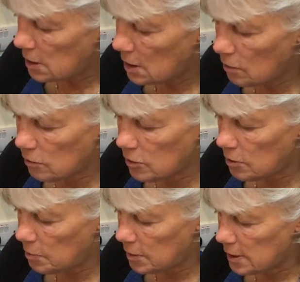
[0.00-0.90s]
to look
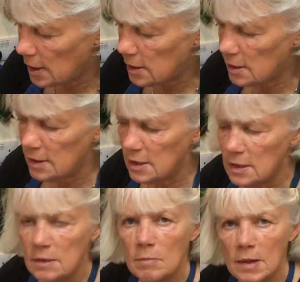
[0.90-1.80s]
too precise because this
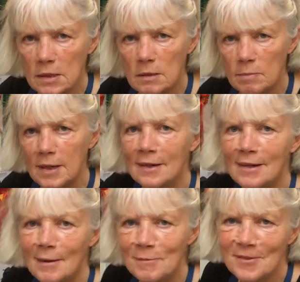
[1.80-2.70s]
is meant to be an
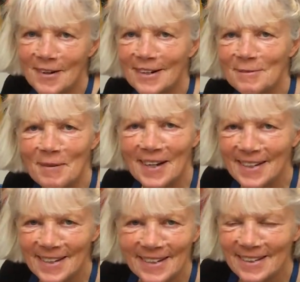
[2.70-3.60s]
abstract
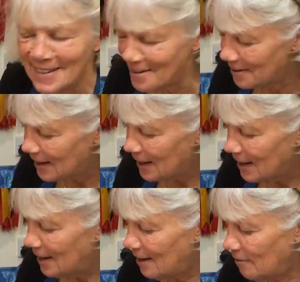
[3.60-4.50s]
painting, so
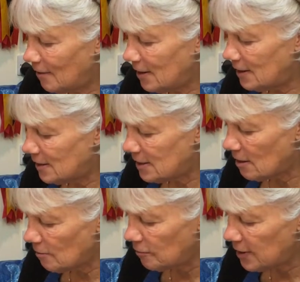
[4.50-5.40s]
if I
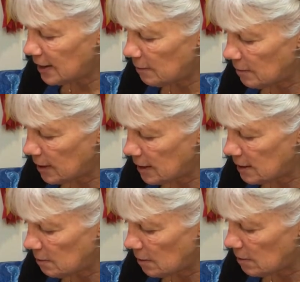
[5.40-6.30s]
start fiddling with it,
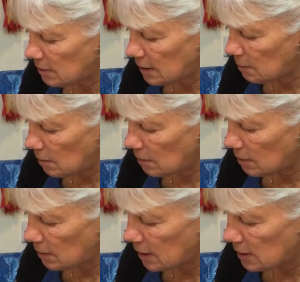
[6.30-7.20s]
it won't
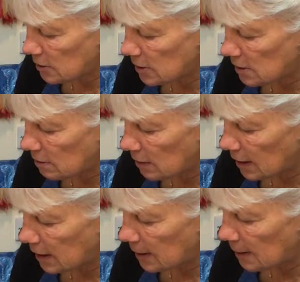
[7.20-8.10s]
look, it'll just look
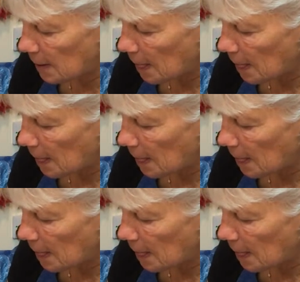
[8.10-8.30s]
like a